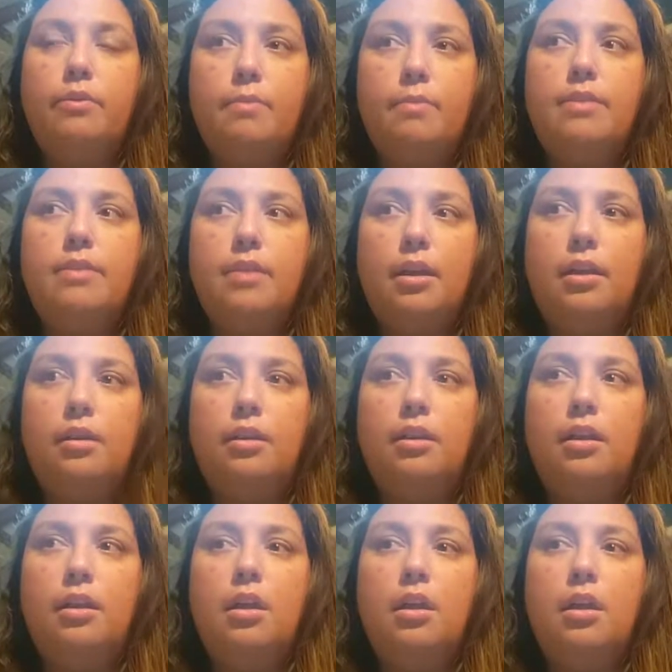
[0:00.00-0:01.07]
son,
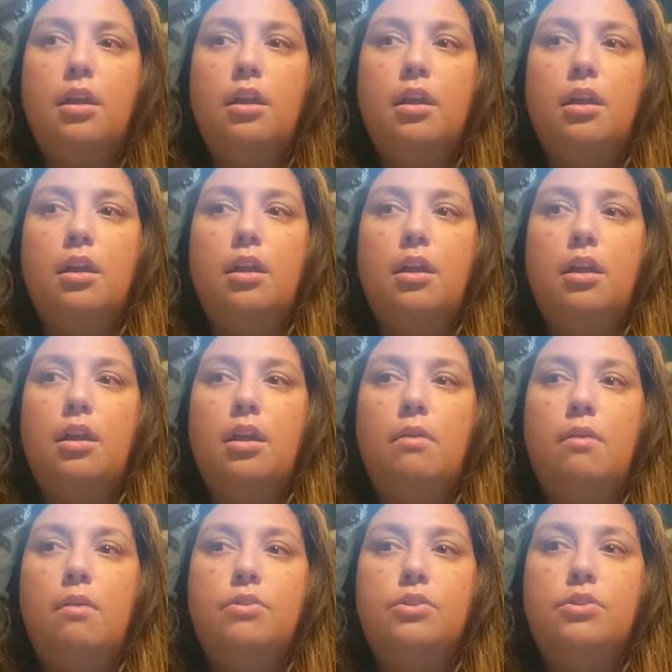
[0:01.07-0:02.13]

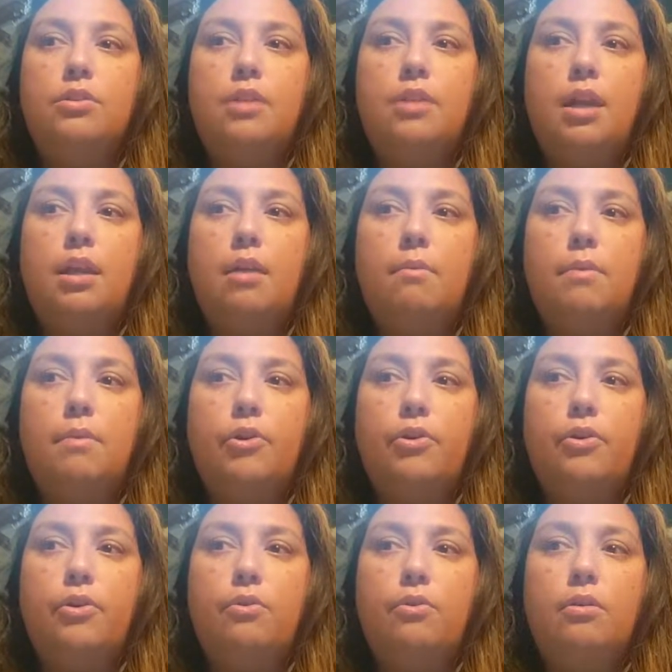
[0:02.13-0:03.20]
it was just like a
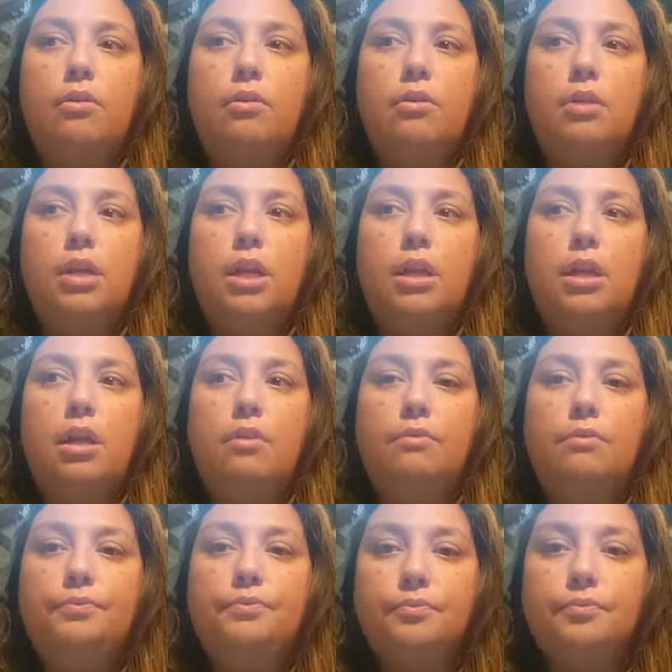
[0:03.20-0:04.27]
miracle, you
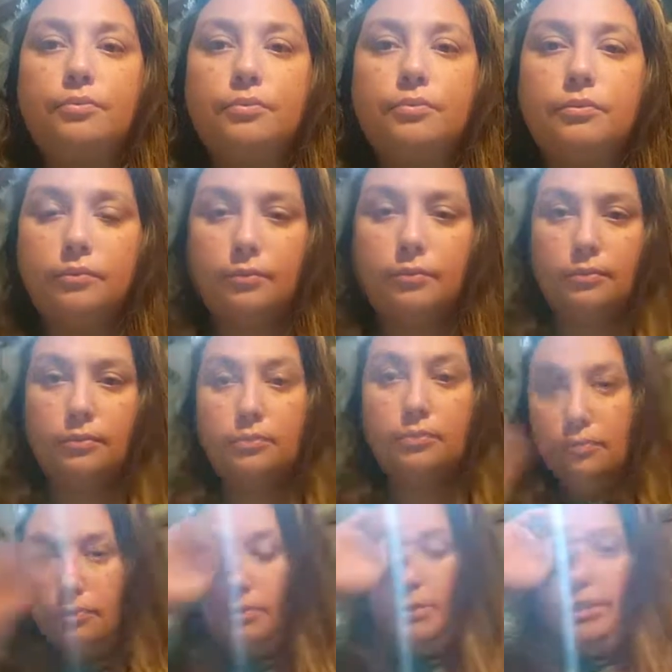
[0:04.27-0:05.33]
know?
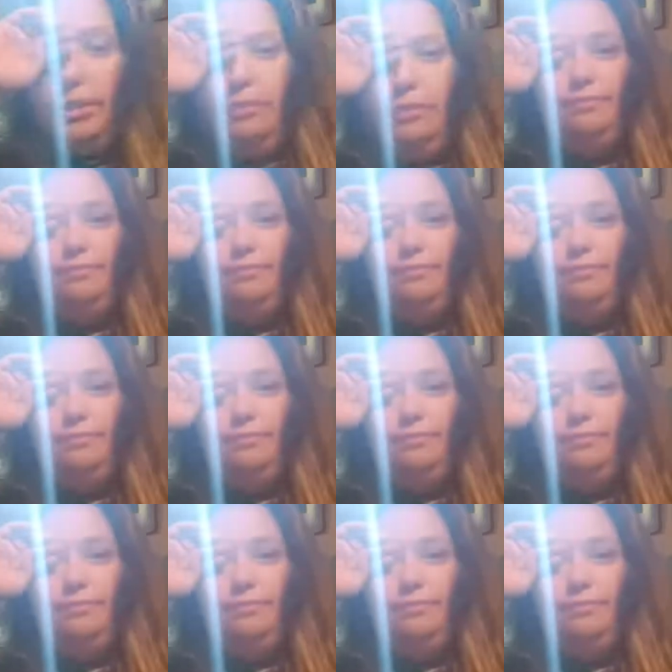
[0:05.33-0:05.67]
So